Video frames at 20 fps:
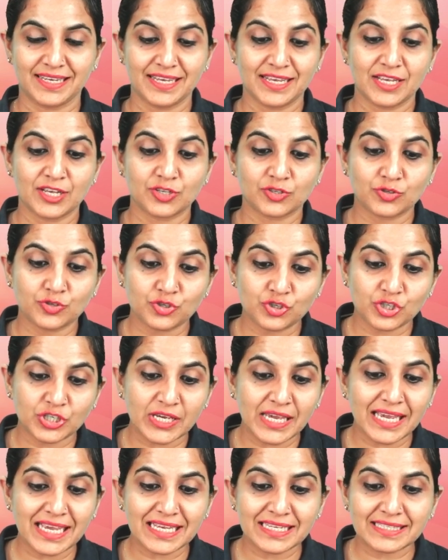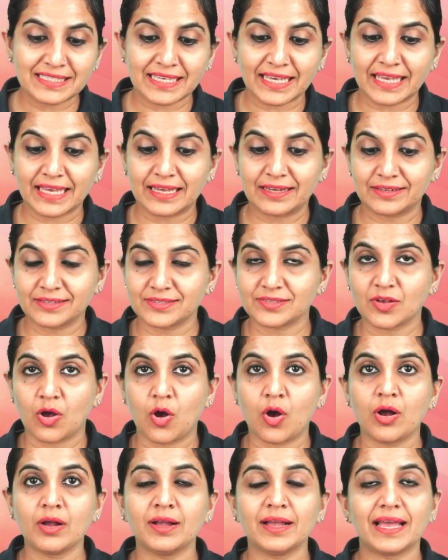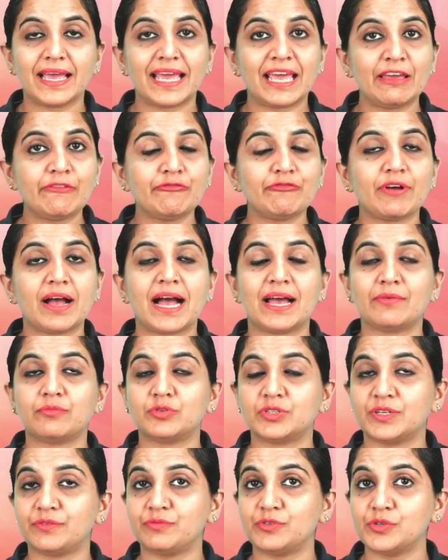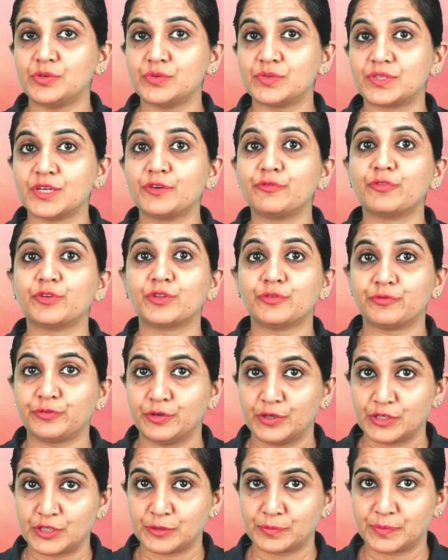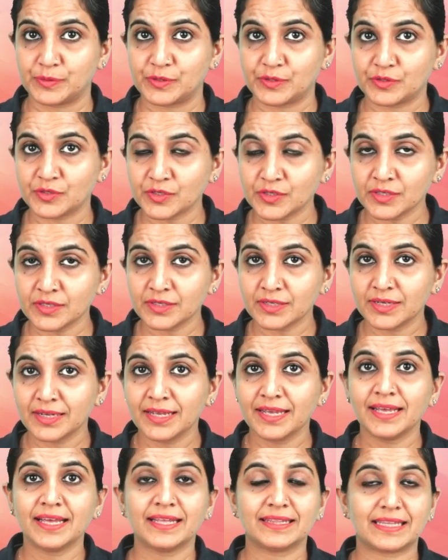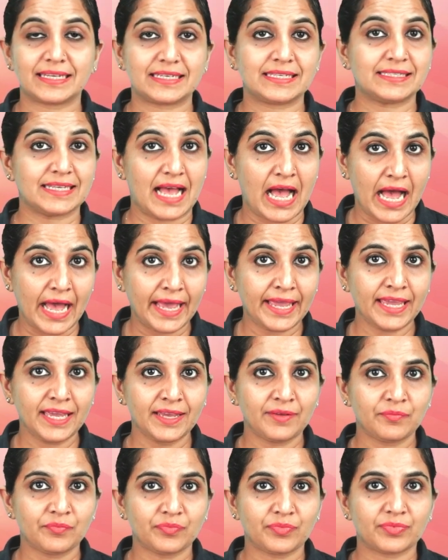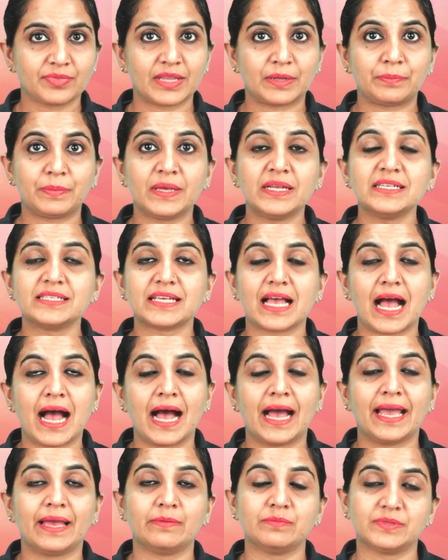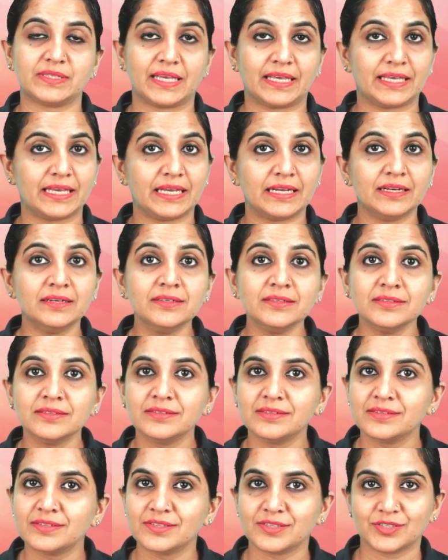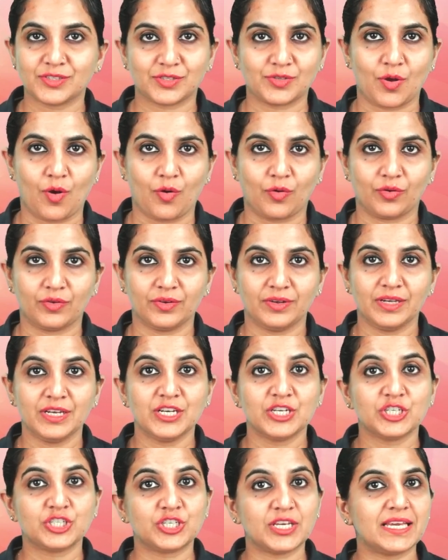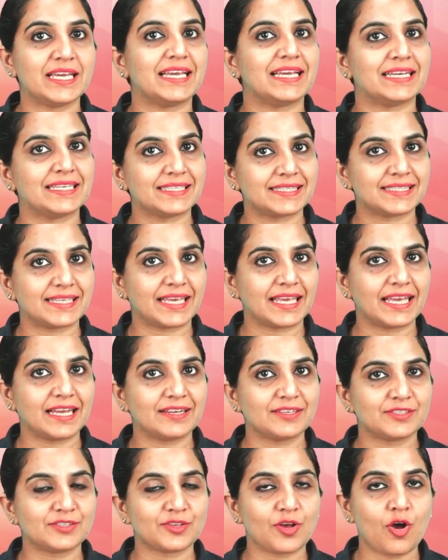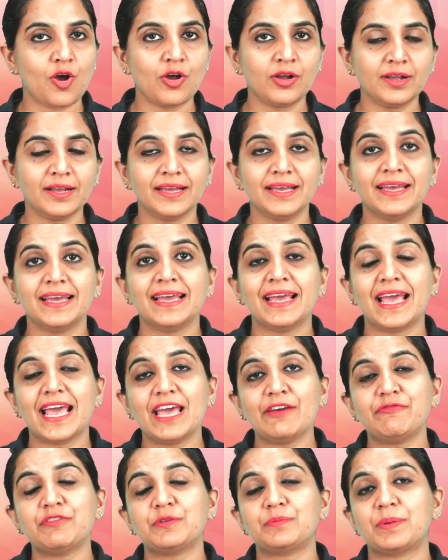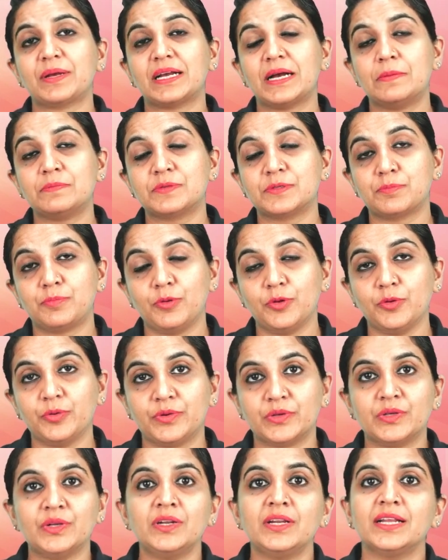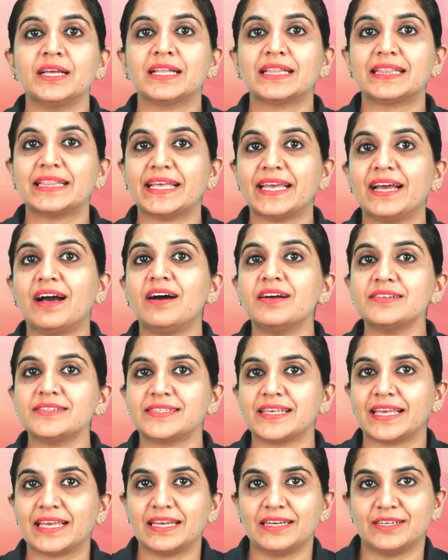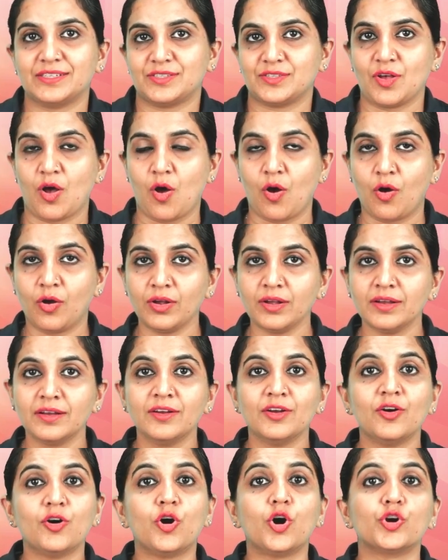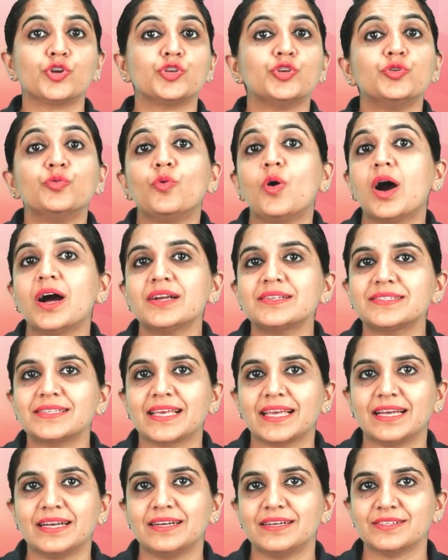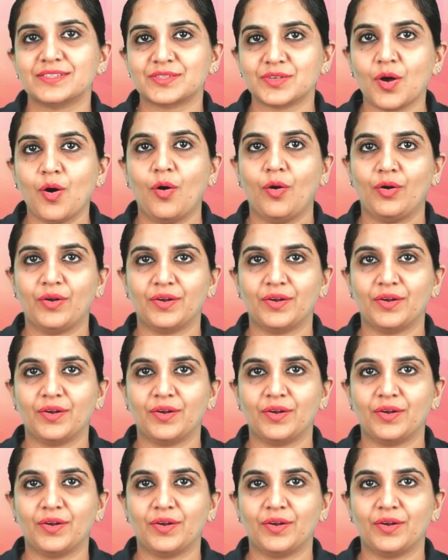So, she is singing a song. If I would have used it for the first person, that is I, that means I am singing a song. She is singing a song. If it becomes plural, they are singing a song or you are singing a song.